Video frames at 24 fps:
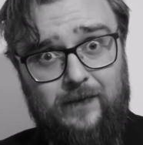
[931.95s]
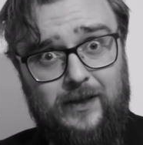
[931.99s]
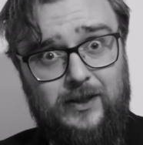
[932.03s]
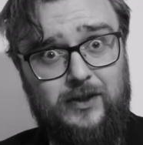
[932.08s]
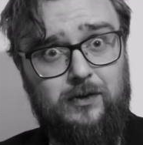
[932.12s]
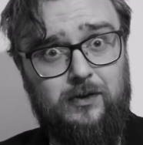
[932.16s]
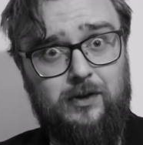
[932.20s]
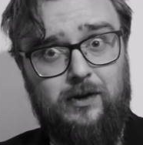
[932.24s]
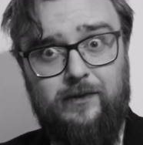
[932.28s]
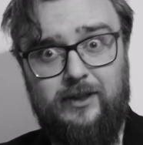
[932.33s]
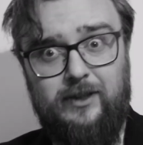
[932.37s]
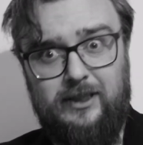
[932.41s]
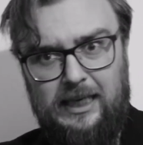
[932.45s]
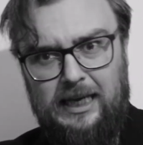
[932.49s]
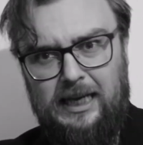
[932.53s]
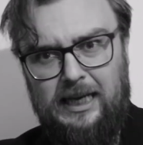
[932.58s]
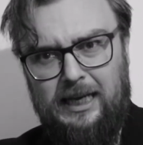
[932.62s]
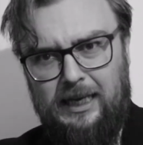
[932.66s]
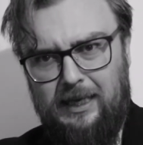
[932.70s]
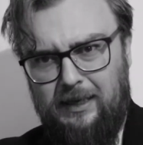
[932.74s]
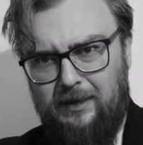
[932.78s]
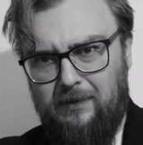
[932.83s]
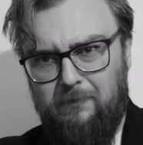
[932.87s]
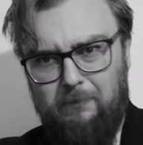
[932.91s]
I sort of
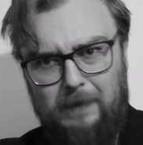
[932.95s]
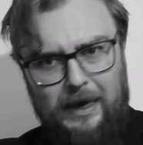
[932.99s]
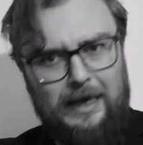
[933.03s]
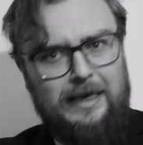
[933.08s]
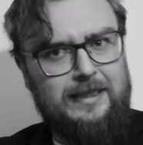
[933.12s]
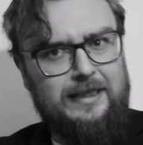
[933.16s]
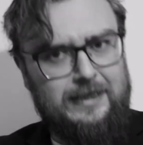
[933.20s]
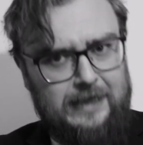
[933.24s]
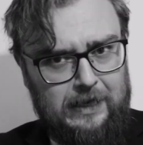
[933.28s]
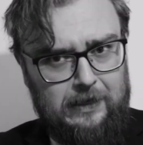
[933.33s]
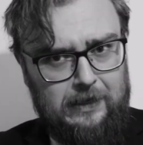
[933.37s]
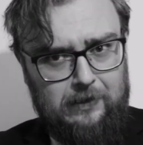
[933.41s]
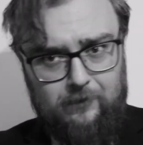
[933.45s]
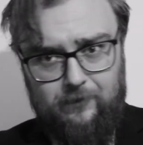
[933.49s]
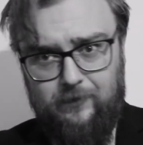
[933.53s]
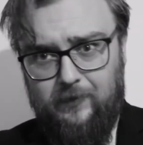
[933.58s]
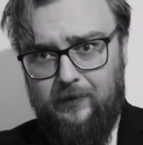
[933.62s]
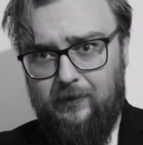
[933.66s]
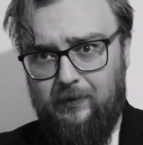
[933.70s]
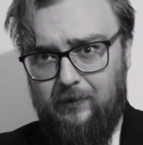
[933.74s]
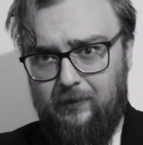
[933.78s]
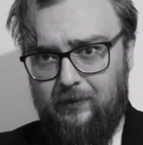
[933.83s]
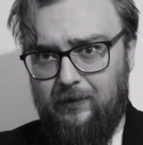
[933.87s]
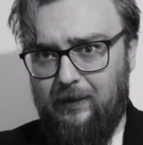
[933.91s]
dared myself,
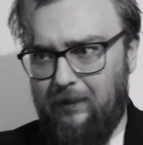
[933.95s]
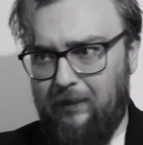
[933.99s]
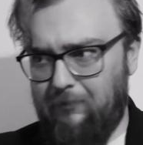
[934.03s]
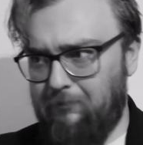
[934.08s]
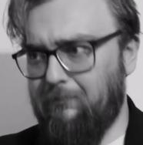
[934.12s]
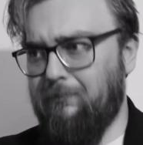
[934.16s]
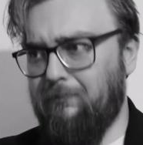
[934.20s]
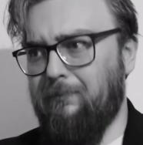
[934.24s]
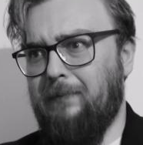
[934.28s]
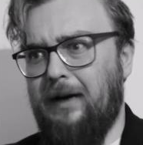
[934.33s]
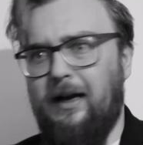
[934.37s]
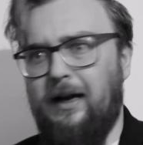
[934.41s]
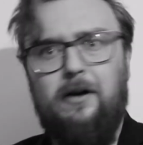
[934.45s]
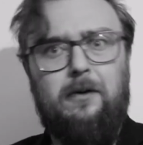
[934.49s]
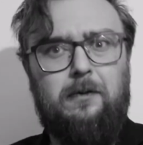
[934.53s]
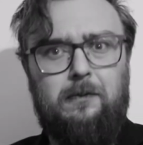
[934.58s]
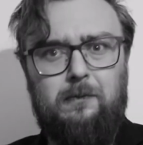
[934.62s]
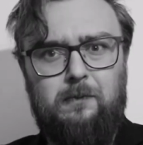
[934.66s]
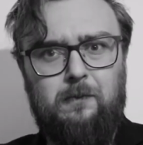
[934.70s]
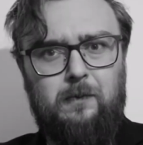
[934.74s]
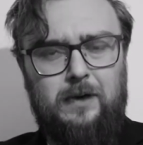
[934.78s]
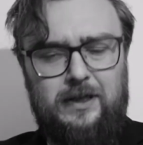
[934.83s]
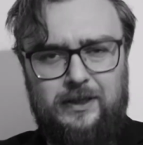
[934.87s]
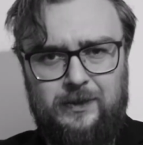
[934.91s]
and I'm my
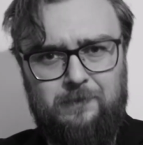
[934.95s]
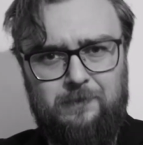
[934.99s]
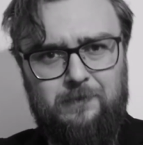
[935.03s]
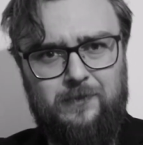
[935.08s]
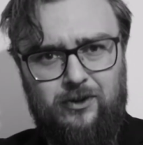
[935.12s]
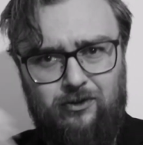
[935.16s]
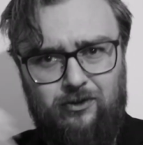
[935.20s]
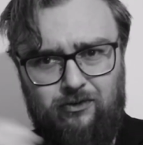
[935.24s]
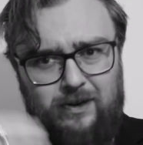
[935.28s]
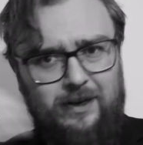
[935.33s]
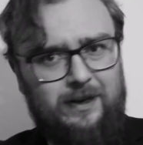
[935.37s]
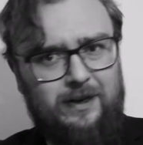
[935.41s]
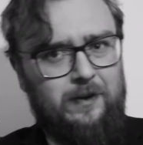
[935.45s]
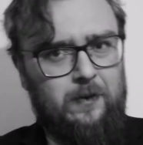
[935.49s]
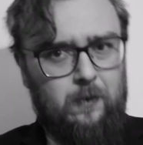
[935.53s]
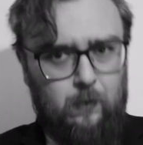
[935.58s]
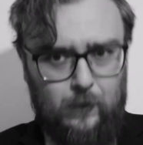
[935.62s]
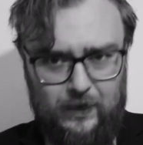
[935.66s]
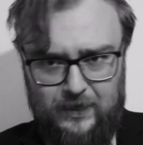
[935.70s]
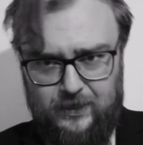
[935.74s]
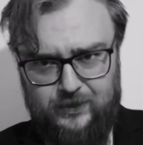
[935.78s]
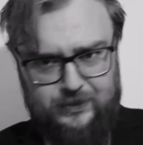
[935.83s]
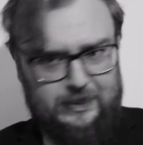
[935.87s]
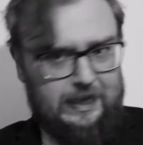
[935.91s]
own worst critic,
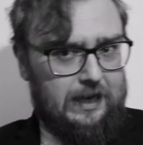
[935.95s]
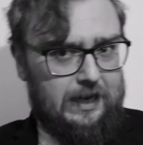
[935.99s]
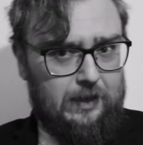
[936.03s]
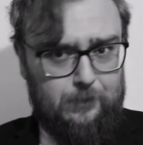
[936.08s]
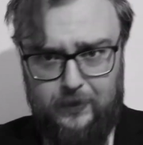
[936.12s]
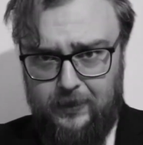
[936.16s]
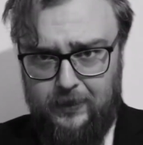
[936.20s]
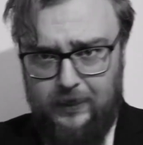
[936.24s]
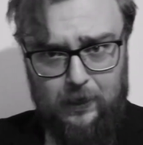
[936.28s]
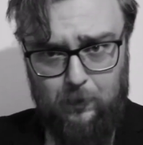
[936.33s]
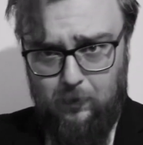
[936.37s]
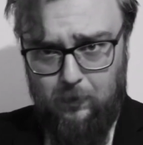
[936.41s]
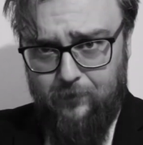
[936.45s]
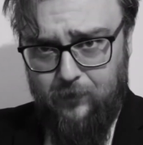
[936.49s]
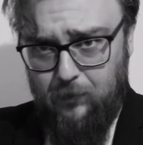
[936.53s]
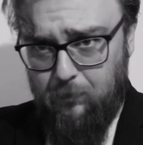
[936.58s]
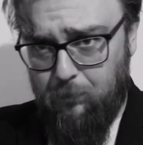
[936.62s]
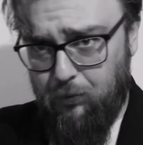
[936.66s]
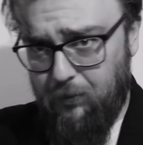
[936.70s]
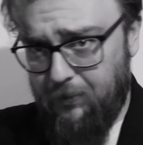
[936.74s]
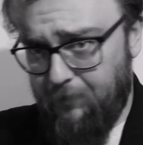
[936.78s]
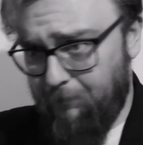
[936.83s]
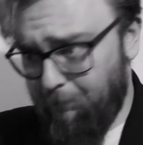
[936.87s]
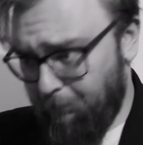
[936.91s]
worst enemy, however you
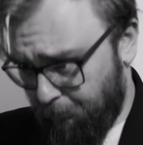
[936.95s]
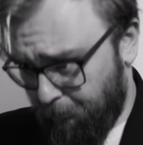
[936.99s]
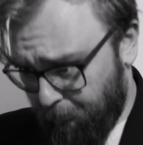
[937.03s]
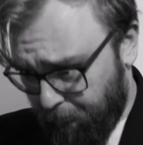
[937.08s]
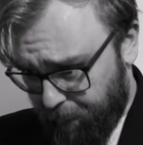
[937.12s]
put it.